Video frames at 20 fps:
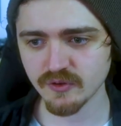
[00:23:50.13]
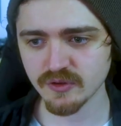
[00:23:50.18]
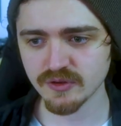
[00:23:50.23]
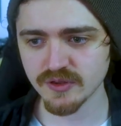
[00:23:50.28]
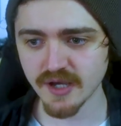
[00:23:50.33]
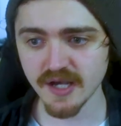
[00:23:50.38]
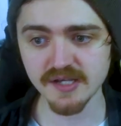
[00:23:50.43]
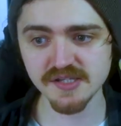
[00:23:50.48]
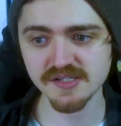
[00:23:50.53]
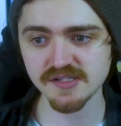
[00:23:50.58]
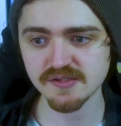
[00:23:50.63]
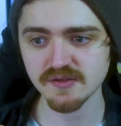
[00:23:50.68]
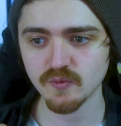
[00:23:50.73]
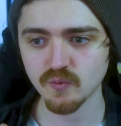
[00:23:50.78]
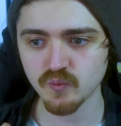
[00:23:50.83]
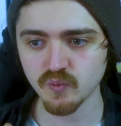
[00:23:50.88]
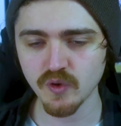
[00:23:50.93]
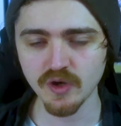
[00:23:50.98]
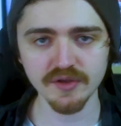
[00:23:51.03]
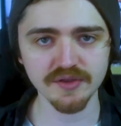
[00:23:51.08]
Thus,
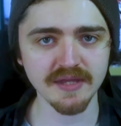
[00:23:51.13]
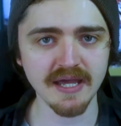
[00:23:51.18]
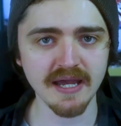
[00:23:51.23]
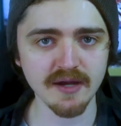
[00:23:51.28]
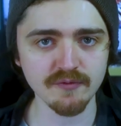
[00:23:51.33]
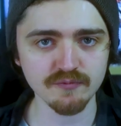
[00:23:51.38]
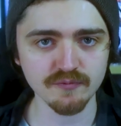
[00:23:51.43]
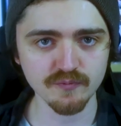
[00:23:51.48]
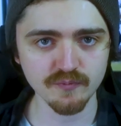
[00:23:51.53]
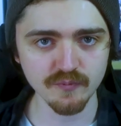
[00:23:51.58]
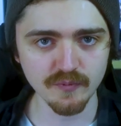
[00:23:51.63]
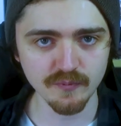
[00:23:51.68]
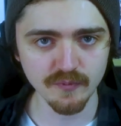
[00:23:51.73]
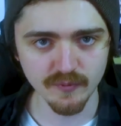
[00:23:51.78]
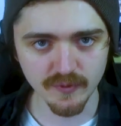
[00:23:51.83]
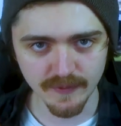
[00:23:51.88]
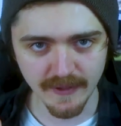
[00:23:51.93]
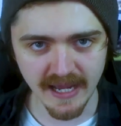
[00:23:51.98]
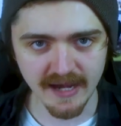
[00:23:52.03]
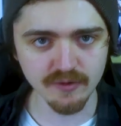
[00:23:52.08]
what that
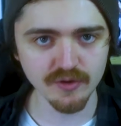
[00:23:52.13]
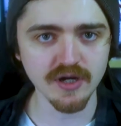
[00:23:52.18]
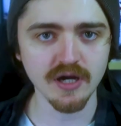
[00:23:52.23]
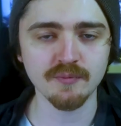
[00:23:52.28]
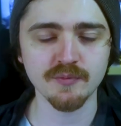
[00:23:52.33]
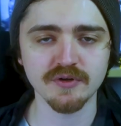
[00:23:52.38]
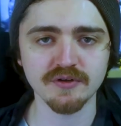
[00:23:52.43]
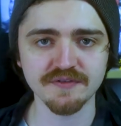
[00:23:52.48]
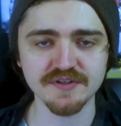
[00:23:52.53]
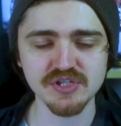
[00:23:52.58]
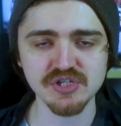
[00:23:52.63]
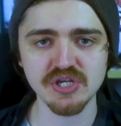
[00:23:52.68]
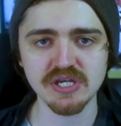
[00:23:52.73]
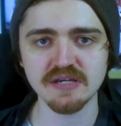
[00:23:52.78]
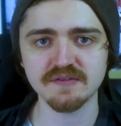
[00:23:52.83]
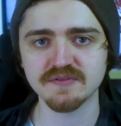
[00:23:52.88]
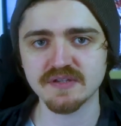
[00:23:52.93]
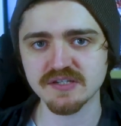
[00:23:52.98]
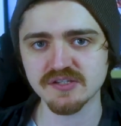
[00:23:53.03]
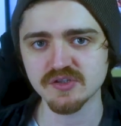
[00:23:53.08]
outcome would have
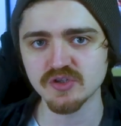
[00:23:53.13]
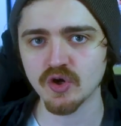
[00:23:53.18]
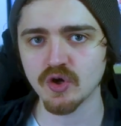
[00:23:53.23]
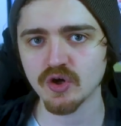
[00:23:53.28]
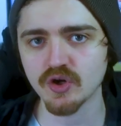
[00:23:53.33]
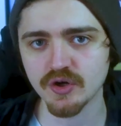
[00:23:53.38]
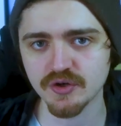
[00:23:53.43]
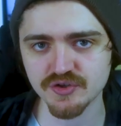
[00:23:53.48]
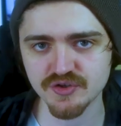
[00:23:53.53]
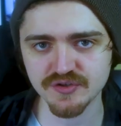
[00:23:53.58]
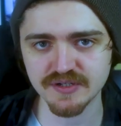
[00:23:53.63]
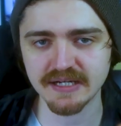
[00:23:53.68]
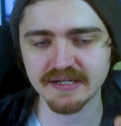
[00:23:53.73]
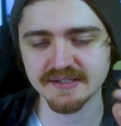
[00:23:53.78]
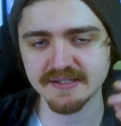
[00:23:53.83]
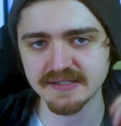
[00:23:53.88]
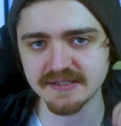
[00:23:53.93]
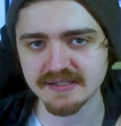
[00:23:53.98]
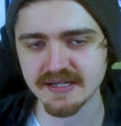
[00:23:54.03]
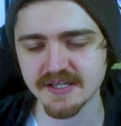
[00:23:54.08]
achieved is not
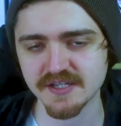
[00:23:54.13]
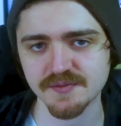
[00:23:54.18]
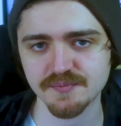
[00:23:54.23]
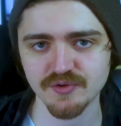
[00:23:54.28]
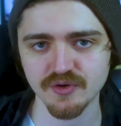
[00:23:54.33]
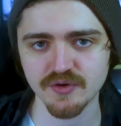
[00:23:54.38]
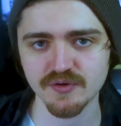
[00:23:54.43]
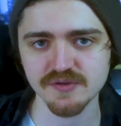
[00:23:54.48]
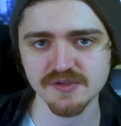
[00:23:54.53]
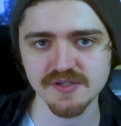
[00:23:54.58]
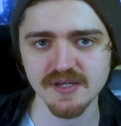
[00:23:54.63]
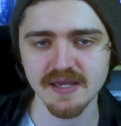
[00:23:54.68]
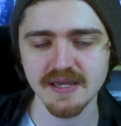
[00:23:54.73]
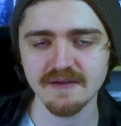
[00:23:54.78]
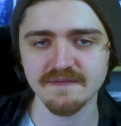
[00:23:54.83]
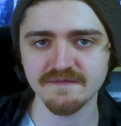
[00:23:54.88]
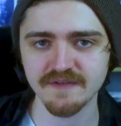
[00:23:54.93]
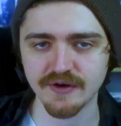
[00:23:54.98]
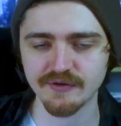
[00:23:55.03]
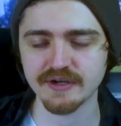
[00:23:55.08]
contradicting Despero's
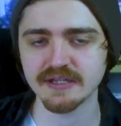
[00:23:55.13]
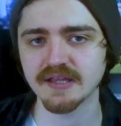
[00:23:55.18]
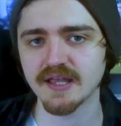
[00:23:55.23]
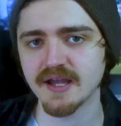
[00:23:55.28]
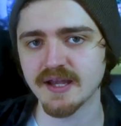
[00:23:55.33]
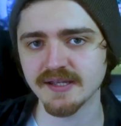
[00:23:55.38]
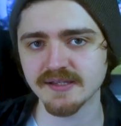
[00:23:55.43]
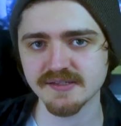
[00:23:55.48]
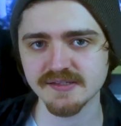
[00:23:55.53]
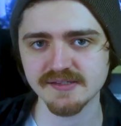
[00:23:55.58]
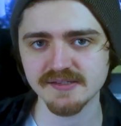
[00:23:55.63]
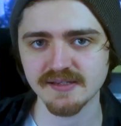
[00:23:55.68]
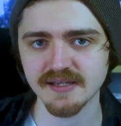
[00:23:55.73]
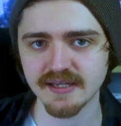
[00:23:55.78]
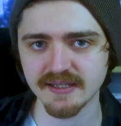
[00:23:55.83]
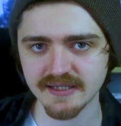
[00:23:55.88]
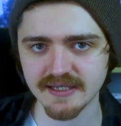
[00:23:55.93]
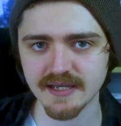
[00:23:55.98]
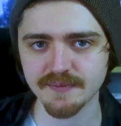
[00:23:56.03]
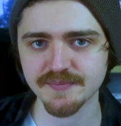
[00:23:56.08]
very lines
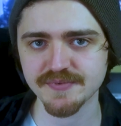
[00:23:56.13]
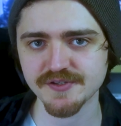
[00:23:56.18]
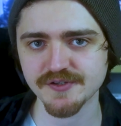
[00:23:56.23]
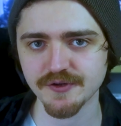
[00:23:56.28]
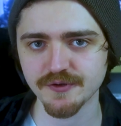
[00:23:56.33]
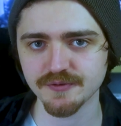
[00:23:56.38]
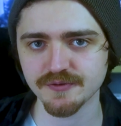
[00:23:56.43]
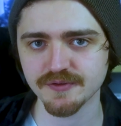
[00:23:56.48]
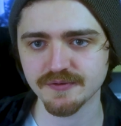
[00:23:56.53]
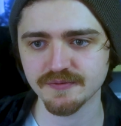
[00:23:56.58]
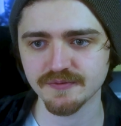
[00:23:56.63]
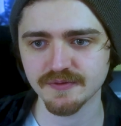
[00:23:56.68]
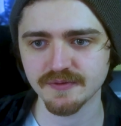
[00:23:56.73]
in the episode